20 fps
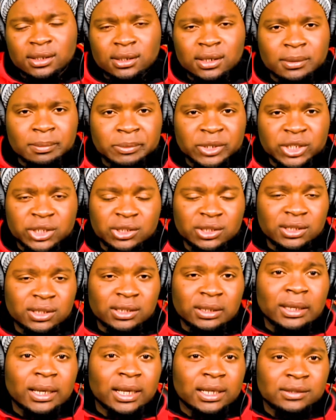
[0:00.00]
I mentioned in
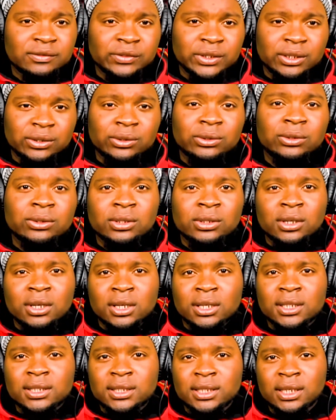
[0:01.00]
the last video,
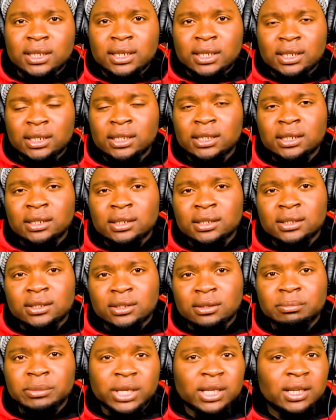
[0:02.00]
DDE, the
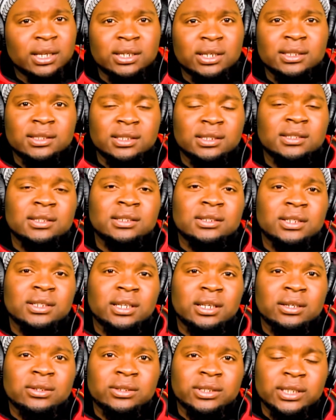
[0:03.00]
McLaren 600
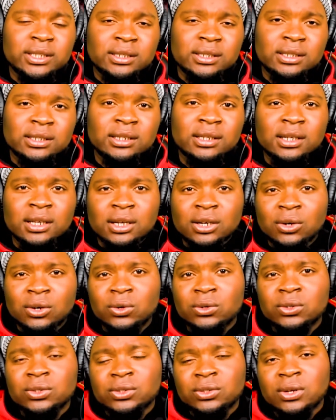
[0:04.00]
LT,
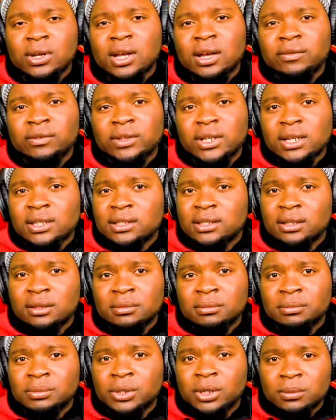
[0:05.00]
also have that
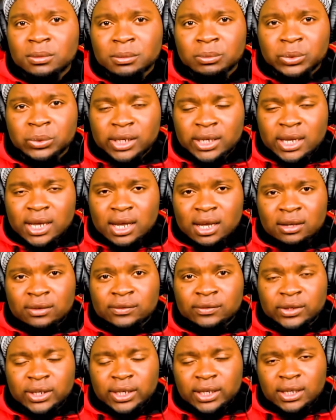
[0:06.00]
same problem where they have
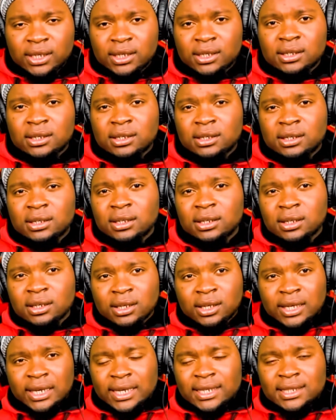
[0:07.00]
a
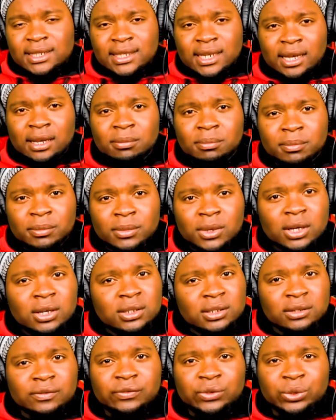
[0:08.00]
tape on
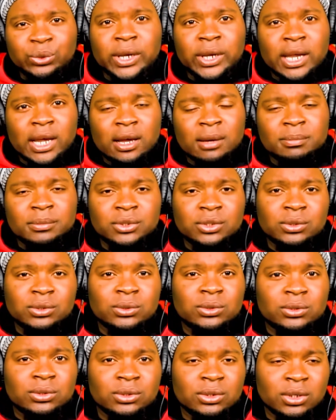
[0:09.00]
the fuel cap.
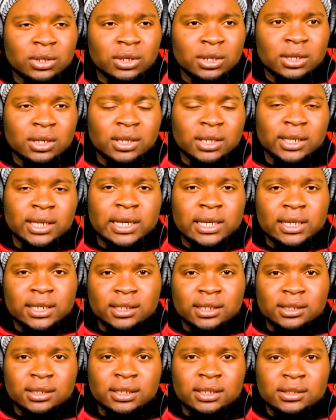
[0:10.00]
So
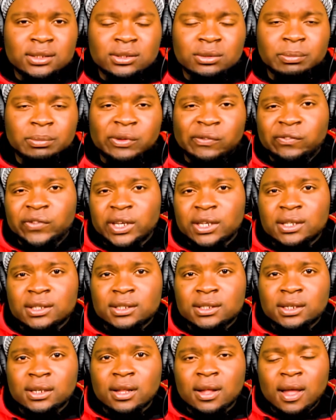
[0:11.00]
that needs to be
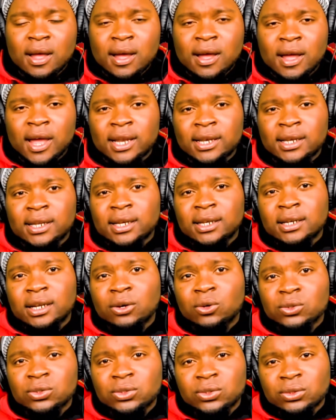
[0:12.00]
fixed. And then I
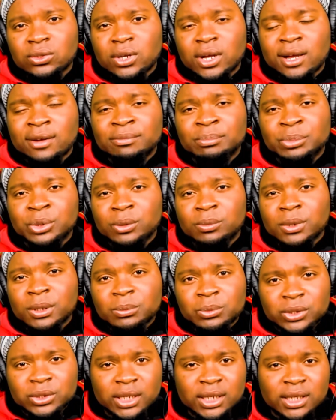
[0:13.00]
also do have problem
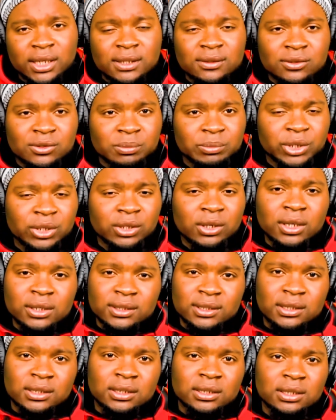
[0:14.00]
with the instrument
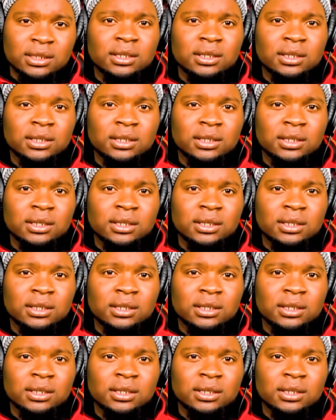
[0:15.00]
cluster,